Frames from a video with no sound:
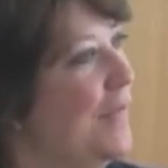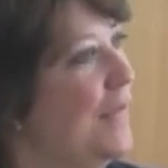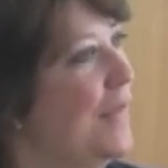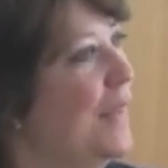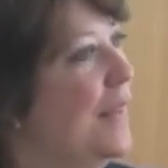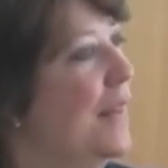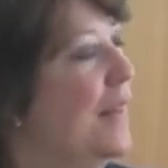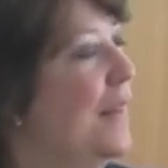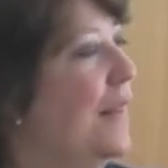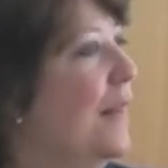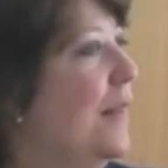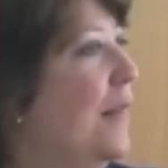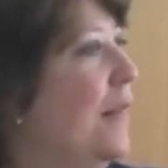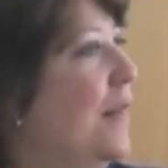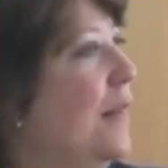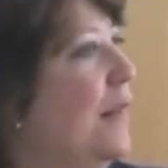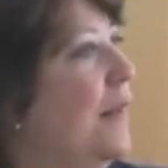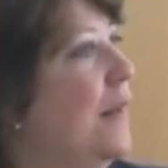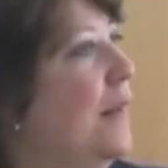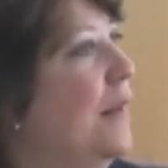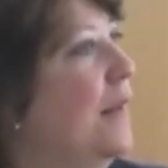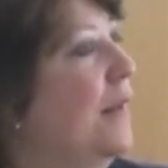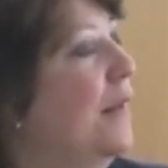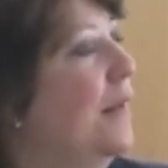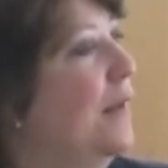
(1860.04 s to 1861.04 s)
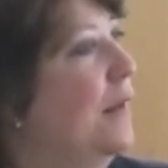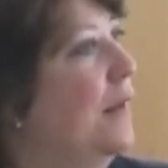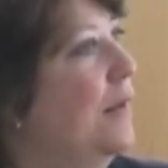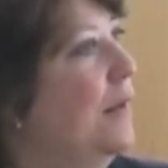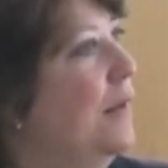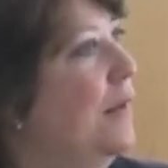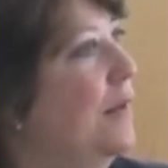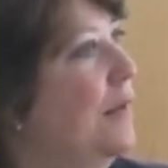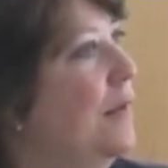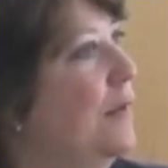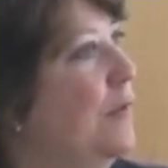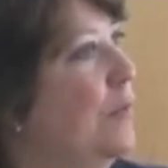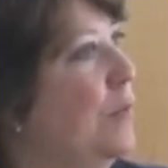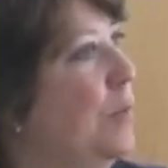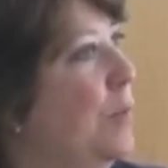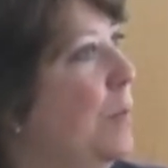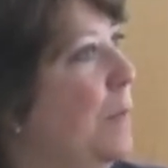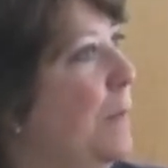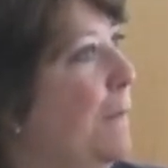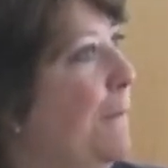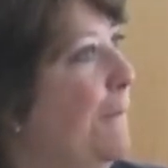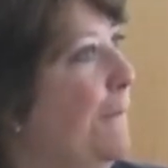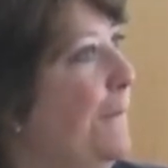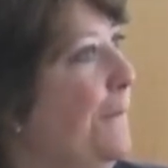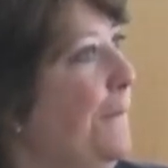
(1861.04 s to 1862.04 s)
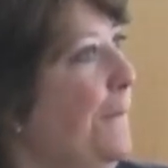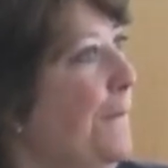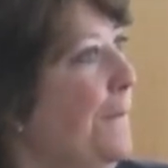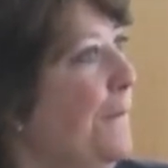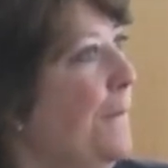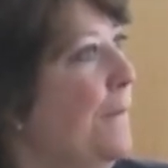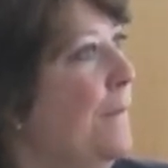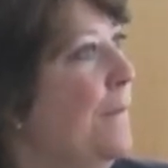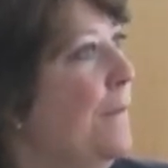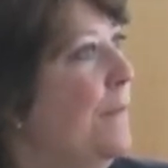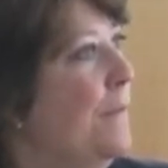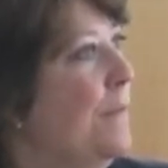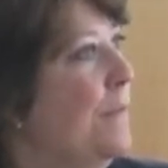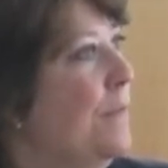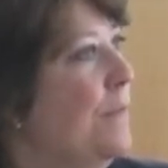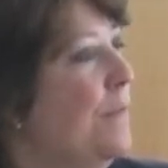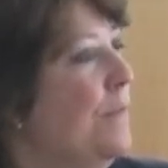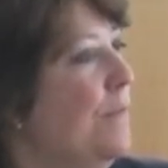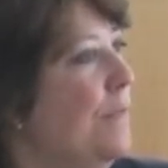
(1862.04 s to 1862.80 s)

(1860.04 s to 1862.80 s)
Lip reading: So every nature database is now